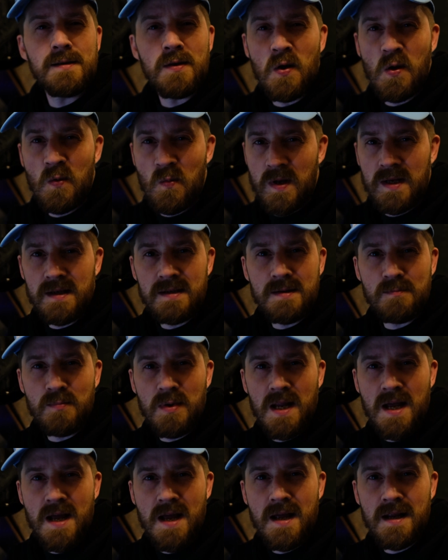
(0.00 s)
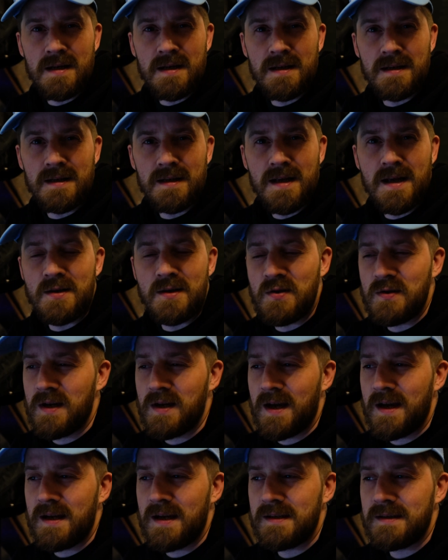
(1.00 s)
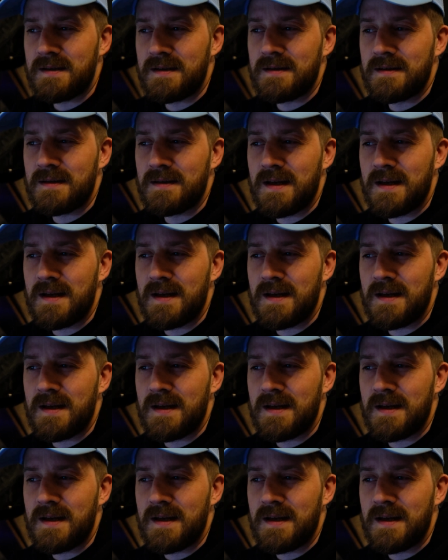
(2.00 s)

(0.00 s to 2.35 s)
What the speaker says: all went to plan and you guys